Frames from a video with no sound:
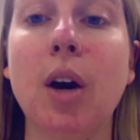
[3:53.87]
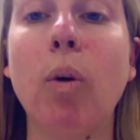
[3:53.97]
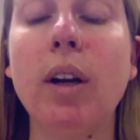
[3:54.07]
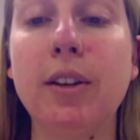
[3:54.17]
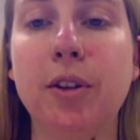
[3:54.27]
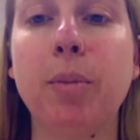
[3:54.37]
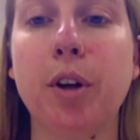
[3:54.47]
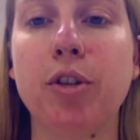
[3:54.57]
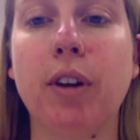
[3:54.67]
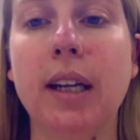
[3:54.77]
what is the
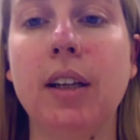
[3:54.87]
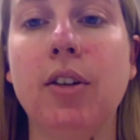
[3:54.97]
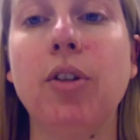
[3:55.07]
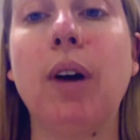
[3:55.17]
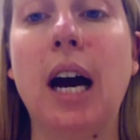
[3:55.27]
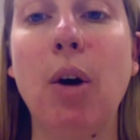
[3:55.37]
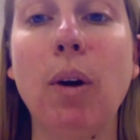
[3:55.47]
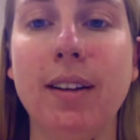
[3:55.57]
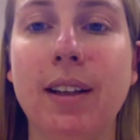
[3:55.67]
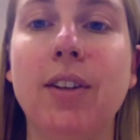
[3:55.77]
book trying to do? How
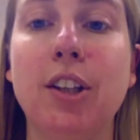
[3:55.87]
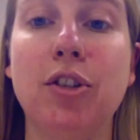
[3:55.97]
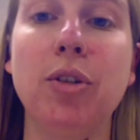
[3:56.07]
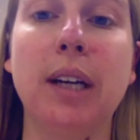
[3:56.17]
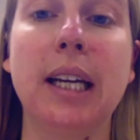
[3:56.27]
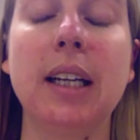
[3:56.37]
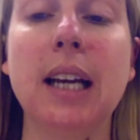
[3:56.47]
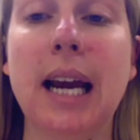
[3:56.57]
well does it do it?